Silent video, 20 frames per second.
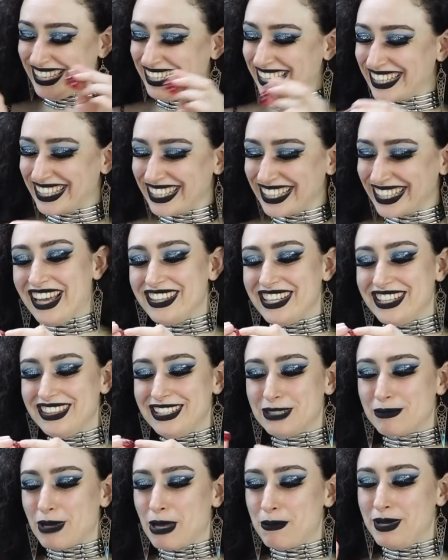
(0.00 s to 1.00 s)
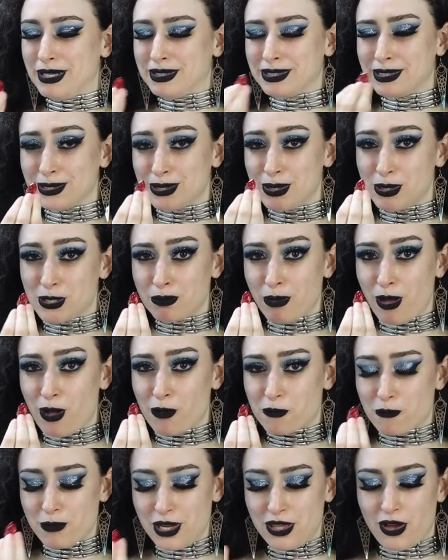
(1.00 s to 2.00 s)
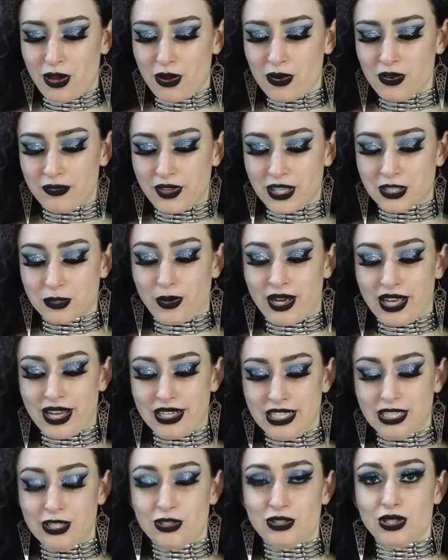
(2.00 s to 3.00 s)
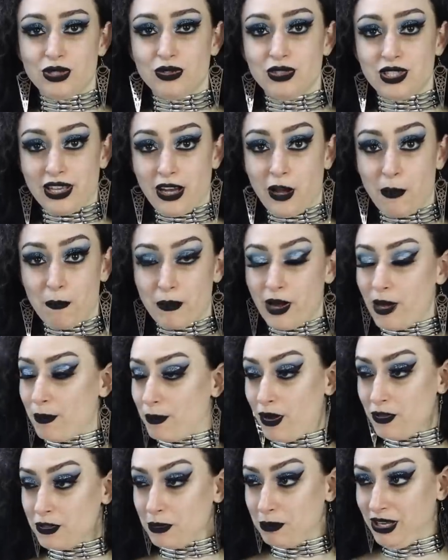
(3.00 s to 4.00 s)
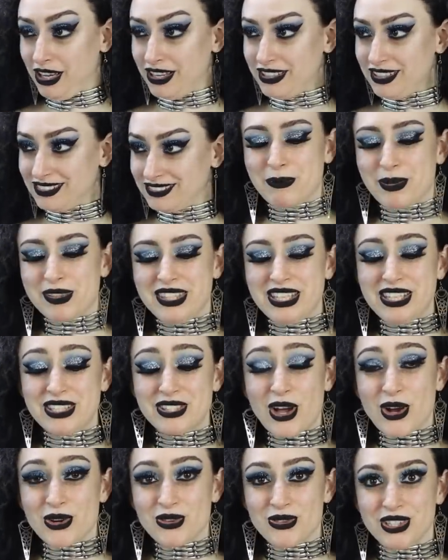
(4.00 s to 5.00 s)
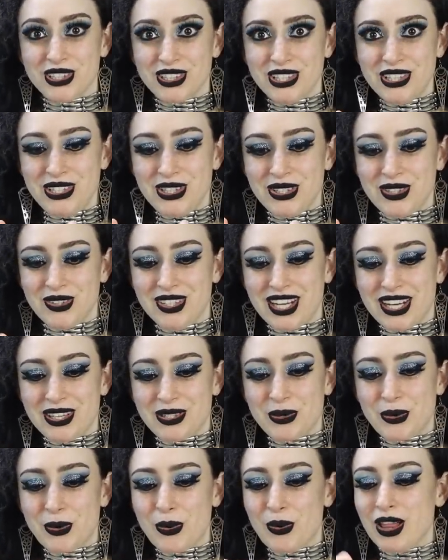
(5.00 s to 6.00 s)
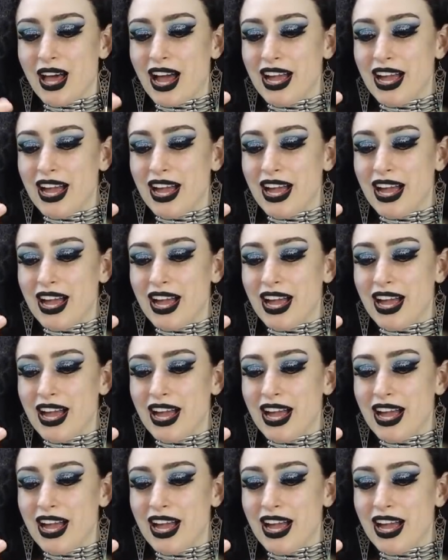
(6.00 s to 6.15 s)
I think these might be a little too small for me though. That's why I needed two to help pump all the blood. But these are really cute and cool.